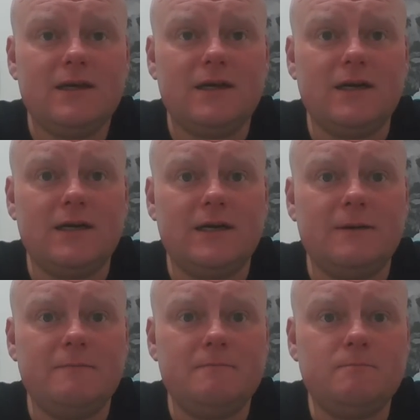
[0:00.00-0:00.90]

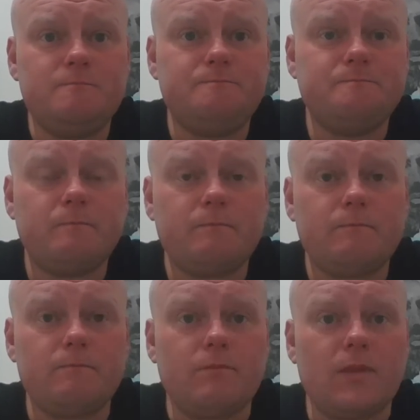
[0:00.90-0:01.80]
Went
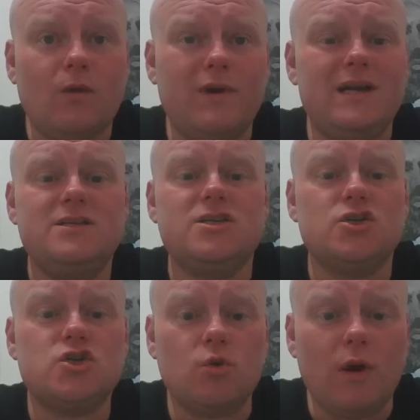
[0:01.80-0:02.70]
into the
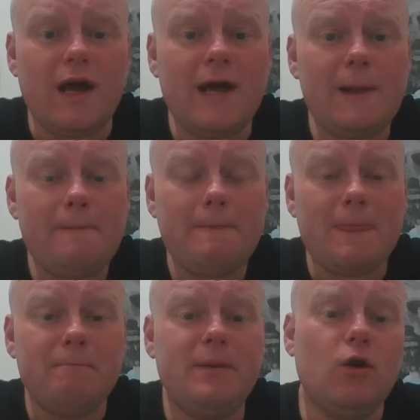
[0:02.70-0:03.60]
square.
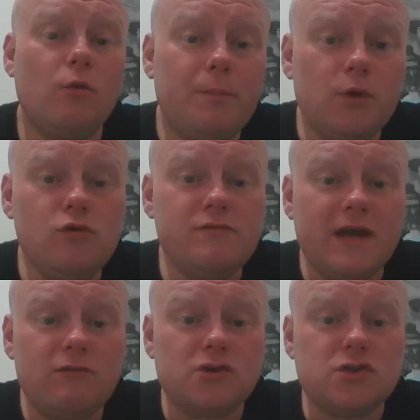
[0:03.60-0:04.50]
Big up
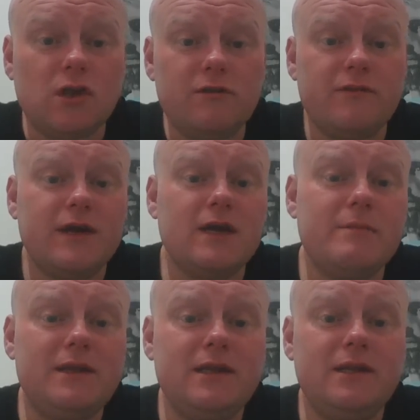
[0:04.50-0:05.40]
Uwe Rosloff for
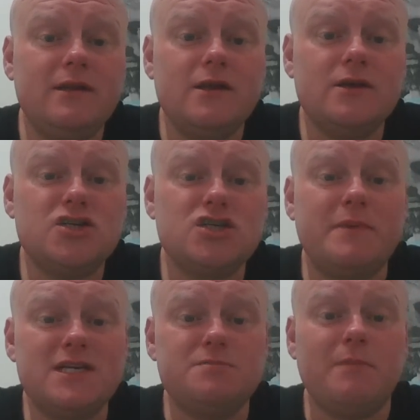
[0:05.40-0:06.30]
recommending
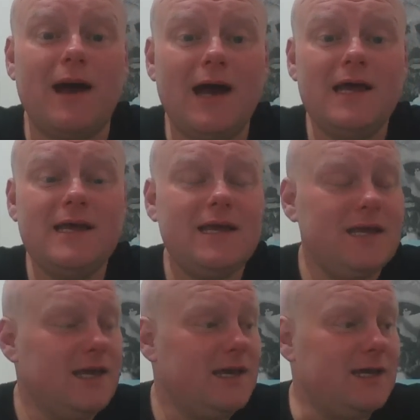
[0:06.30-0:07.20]
Spiz Bar
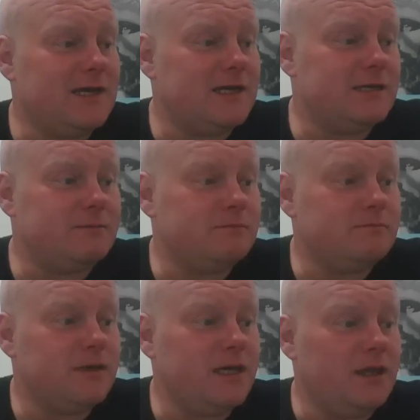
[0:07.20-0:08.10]

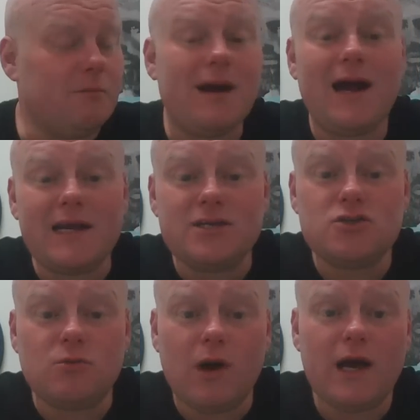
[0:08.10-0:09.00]
in the market
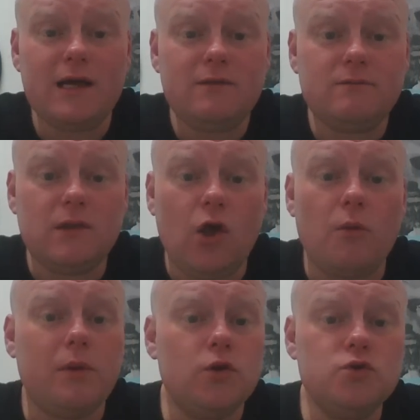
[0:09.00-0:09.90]
square. A lot
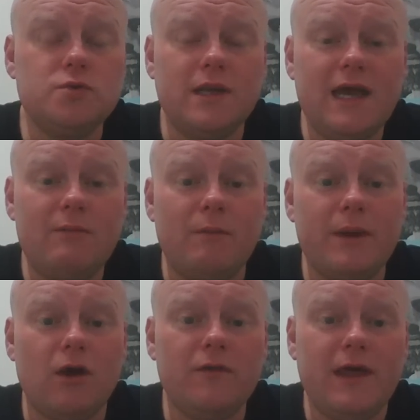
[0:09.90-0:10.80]
of blues were there when we
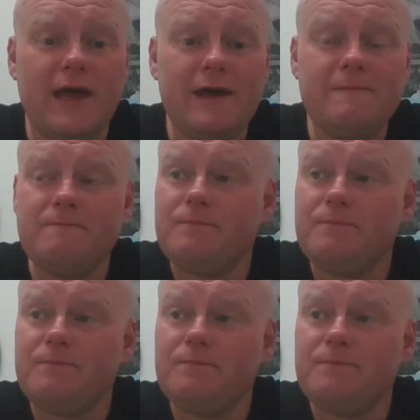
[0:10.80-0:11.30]
got there.